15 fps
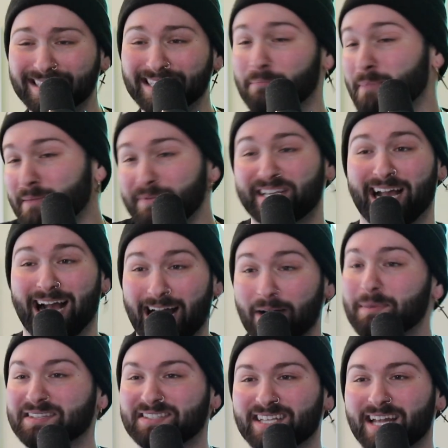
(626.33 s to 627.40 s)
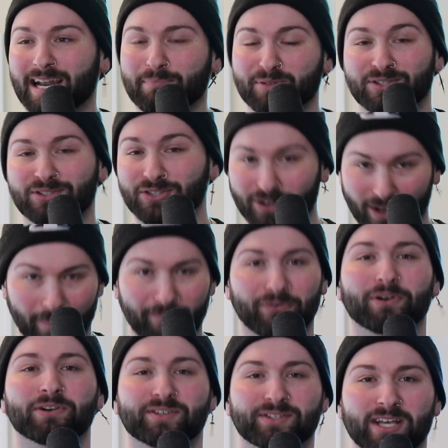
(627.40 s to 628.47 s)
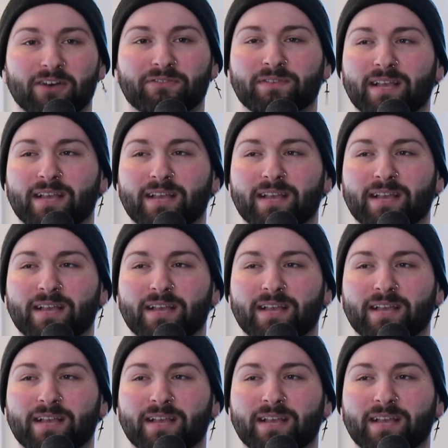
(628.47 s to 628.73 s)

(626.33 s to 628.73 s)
maybe commented on it, but stood up for herself.